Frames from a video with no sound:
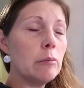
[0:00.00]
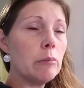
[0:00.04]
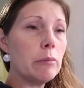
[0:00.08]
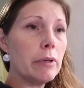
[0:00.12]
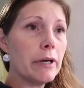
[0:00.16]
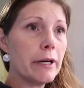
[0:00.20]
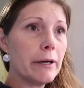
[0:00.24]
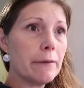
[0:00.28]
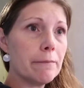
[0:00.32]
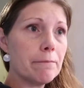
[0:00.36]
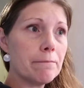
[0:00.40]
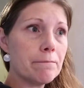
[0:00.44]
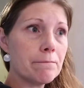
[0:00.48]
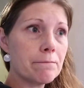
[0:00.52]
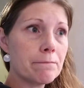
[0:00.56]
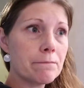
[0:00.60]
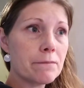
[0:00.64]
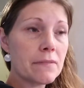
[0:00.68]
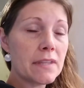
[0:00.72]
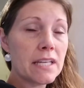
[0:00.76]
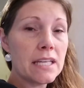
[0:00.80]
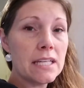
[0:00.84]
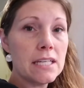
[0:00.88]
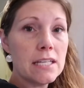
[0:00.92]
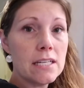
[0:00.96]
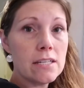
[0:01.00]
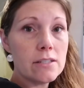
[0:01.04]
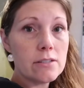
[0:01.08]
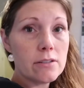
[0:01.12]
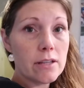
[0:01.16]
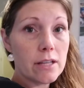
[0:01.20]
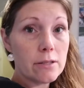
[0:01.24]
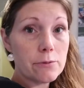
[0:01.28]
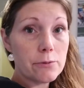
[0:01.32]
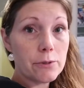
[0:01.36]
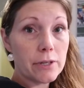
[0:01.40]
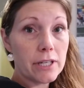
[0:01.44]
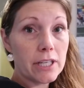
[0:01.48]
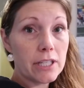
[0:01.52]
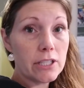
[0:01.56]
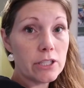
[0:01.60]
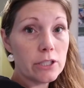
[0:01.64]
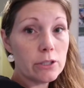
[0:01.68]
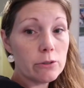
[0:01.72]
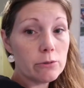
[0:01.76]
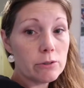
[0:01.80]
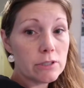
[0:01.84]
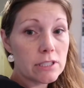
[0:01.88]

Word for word: But, so that's what we're gonna do.